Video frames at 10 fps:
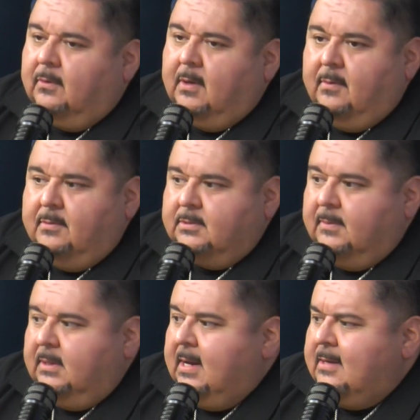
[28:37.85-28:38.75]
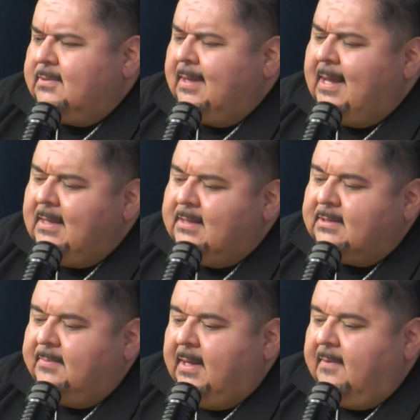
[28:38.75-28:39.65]
The owners are really nice. They're like, hey,
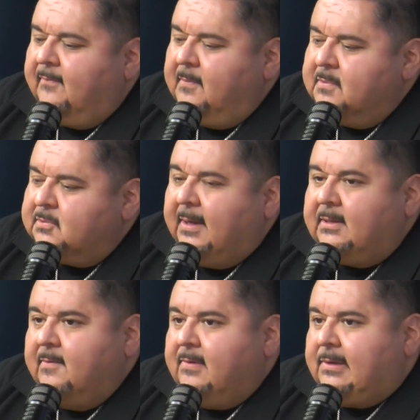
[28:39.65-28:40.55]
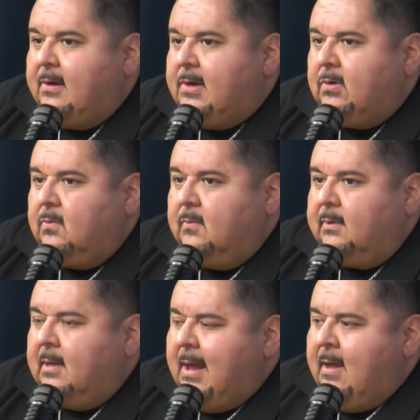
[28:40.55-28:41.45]
listen, man, if we respect everything, are you cool
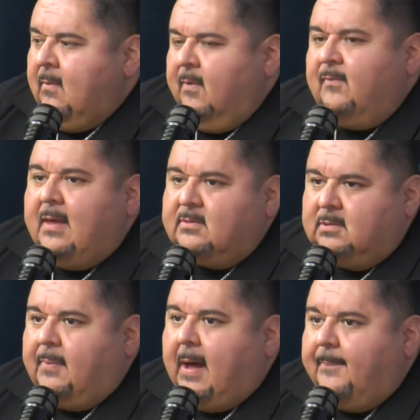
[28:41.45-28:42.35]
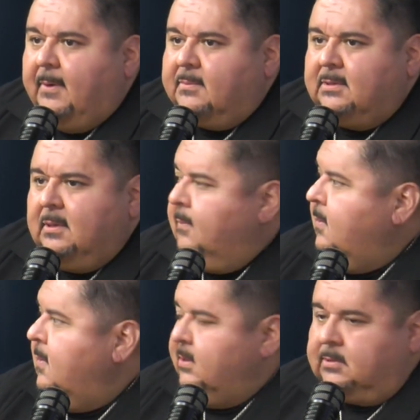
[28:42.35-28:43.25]
with, what if we have some pop-ups? We
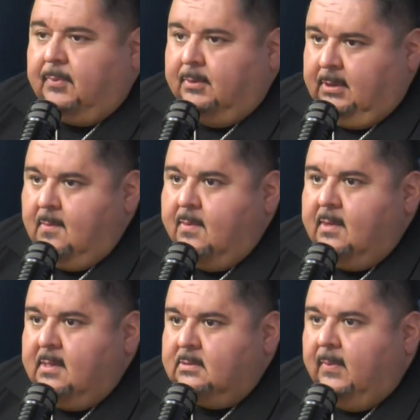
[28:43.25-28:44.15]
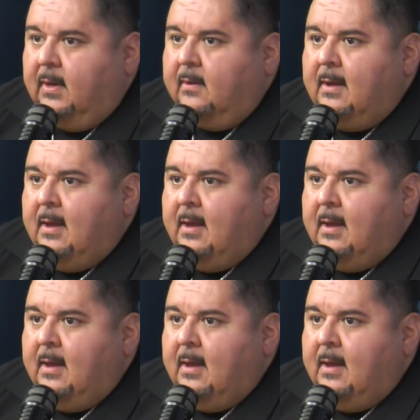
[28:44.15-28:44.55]
want to support the community as well.